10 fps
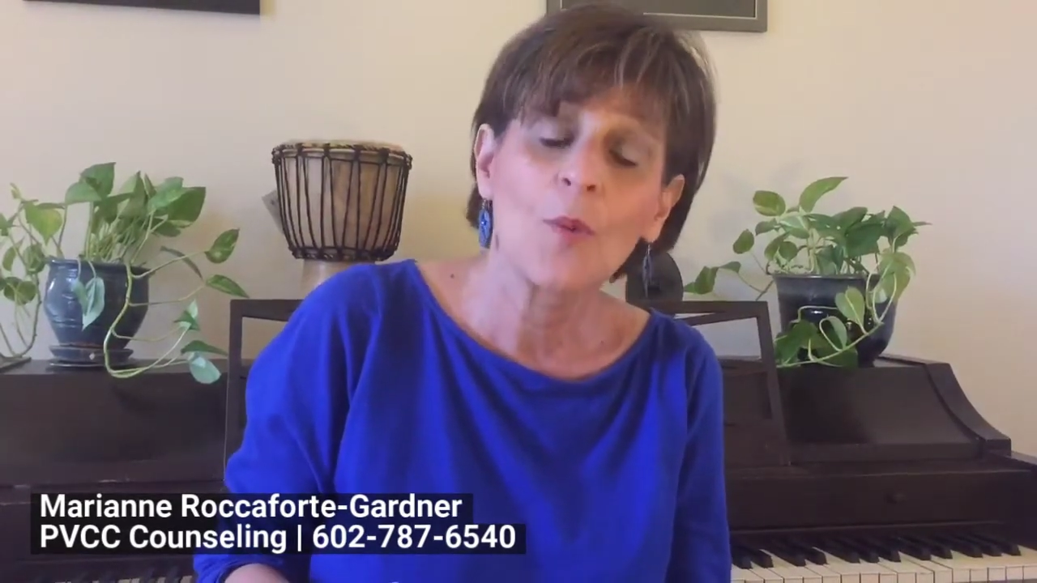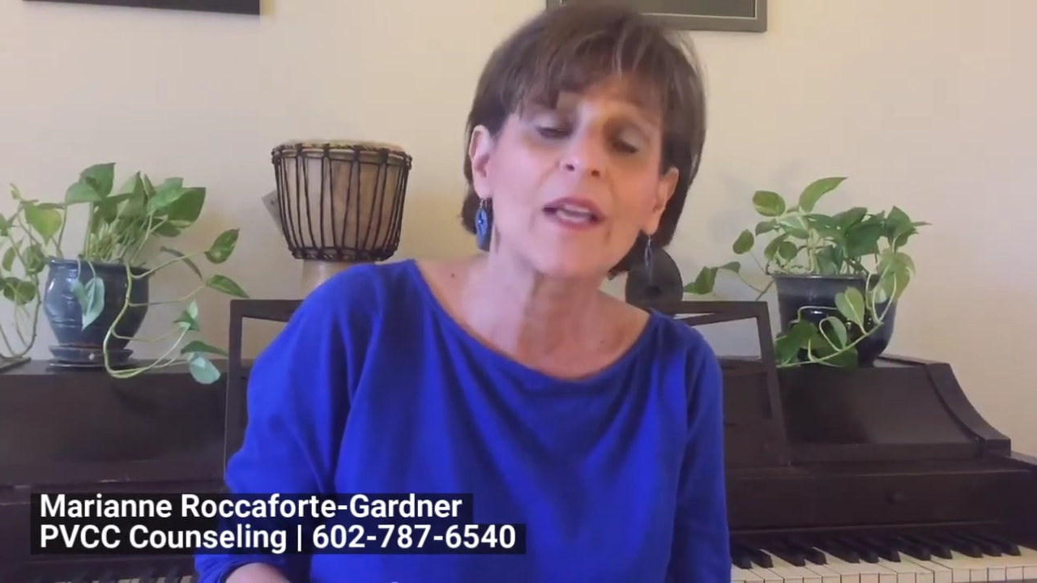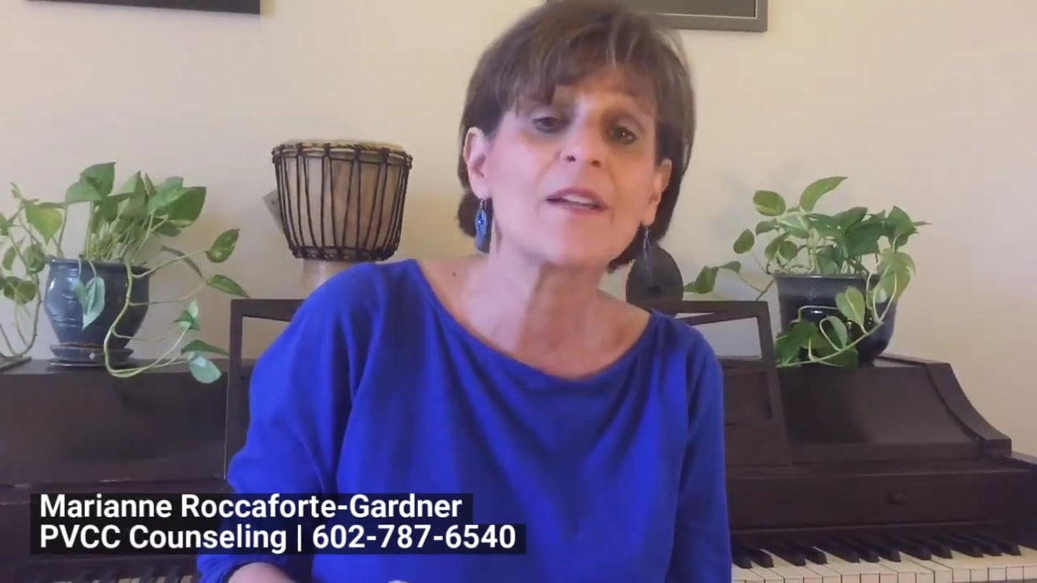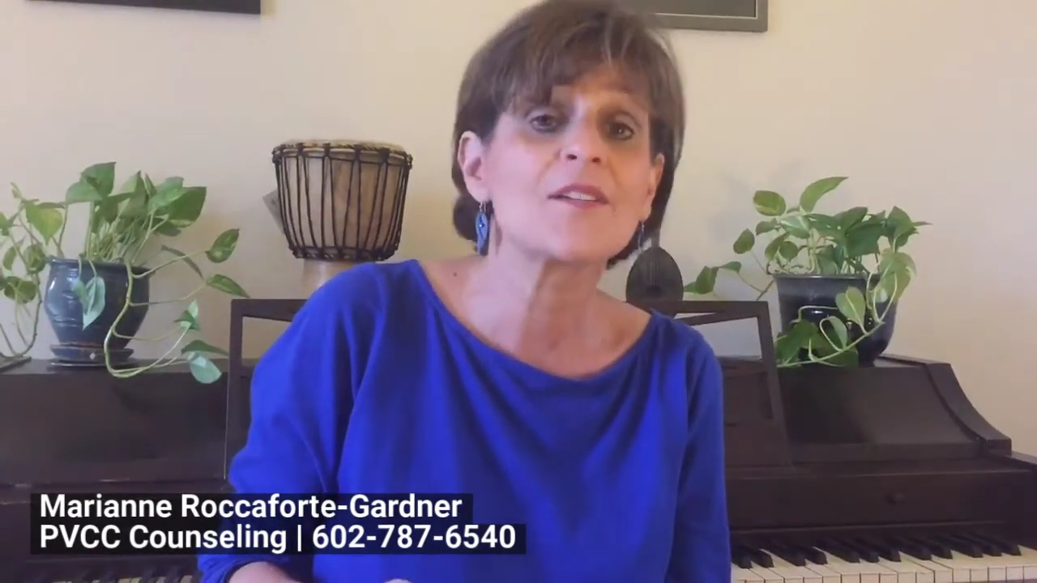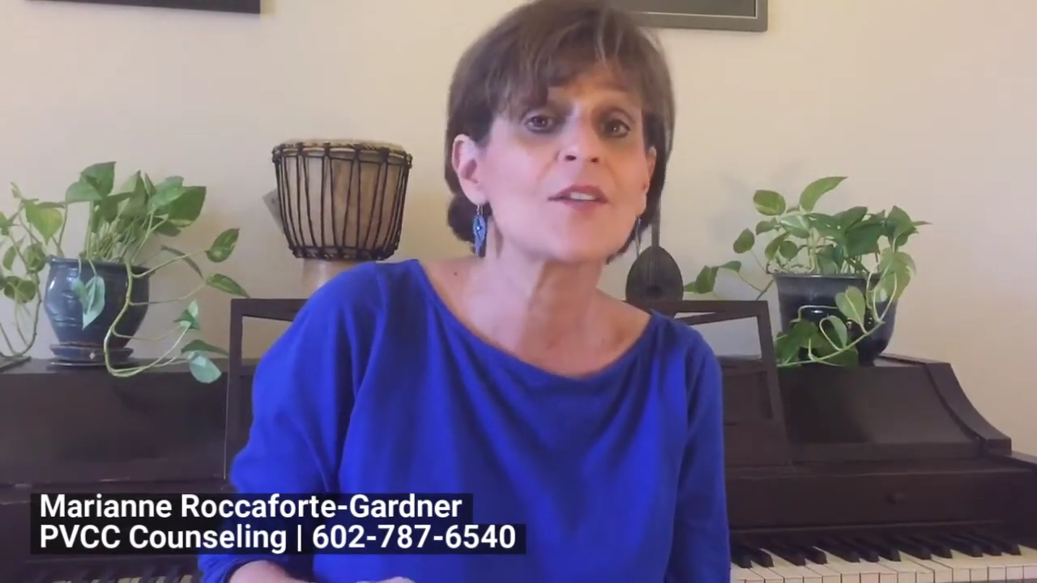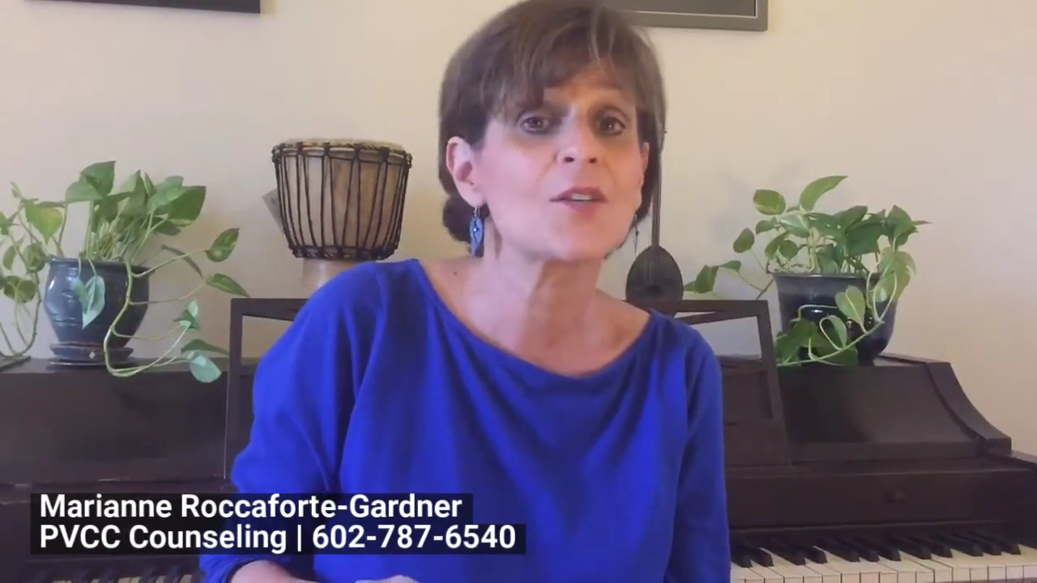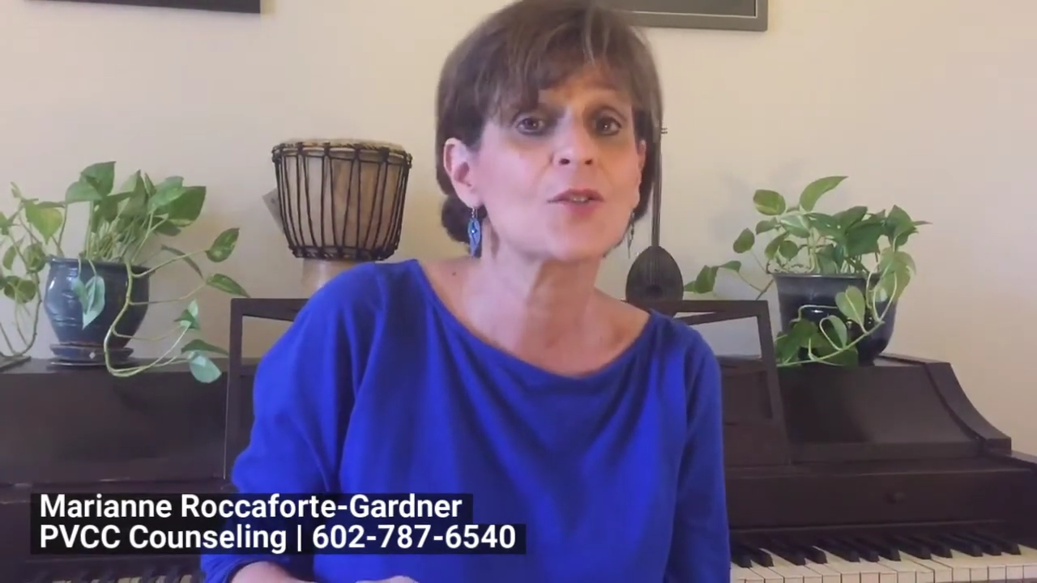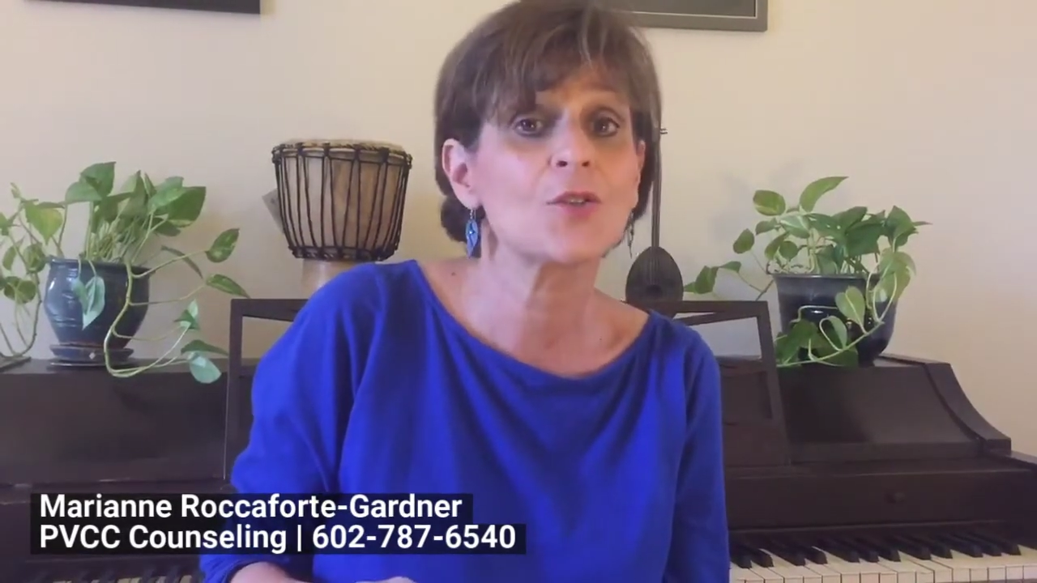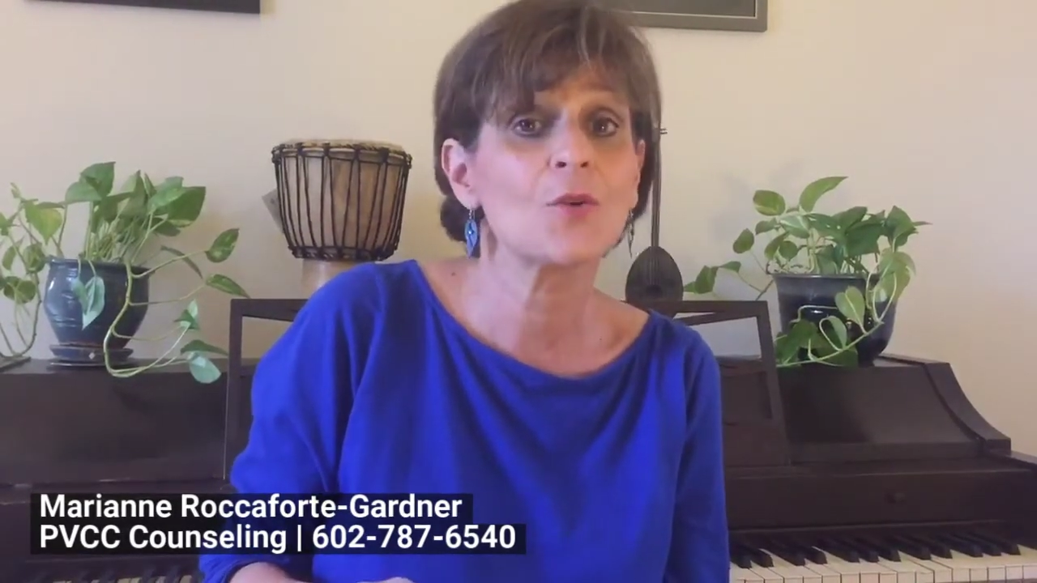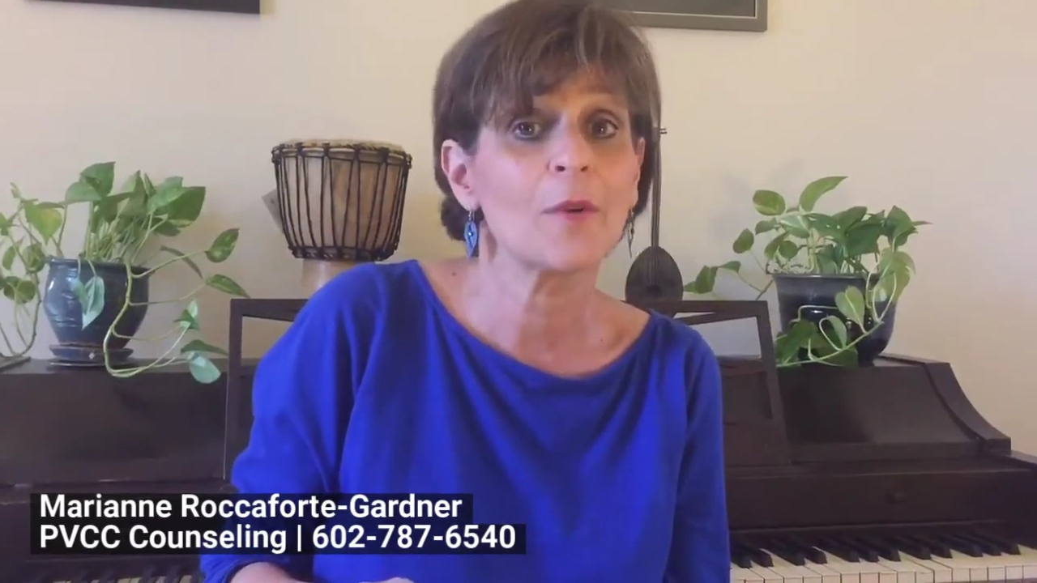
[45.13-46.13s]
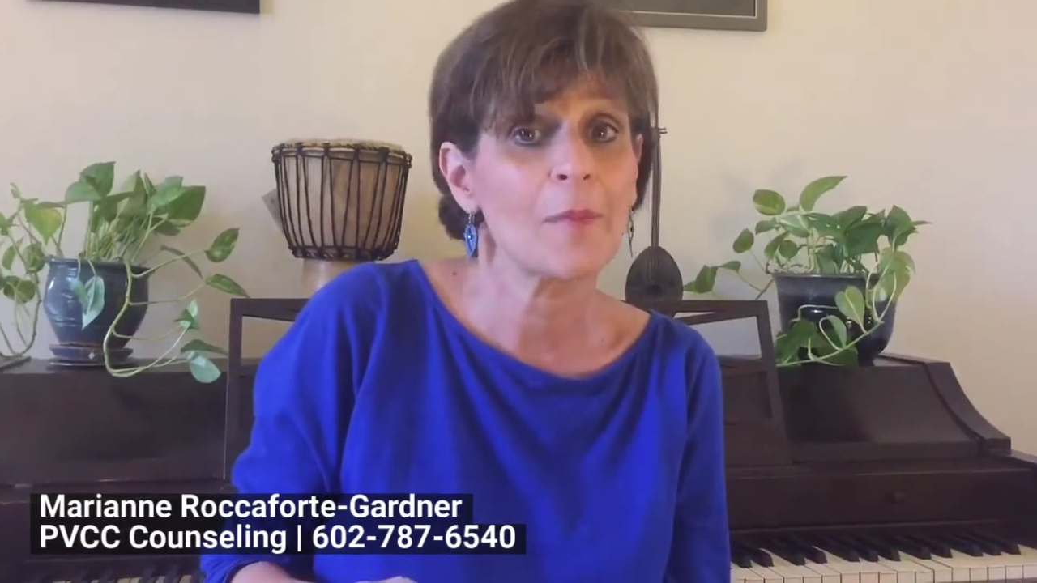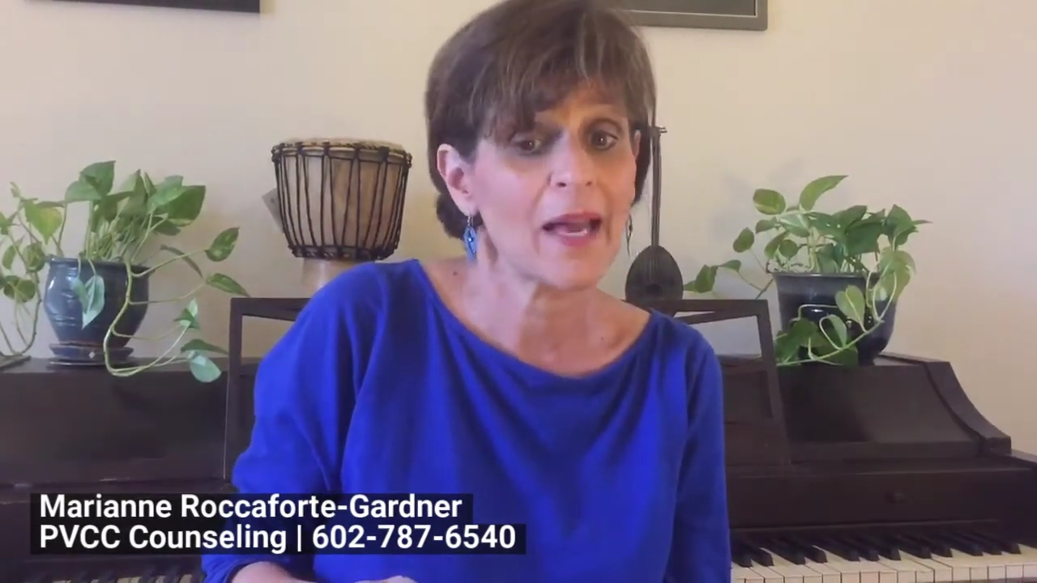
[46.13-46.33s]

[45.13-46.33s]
We can assist you in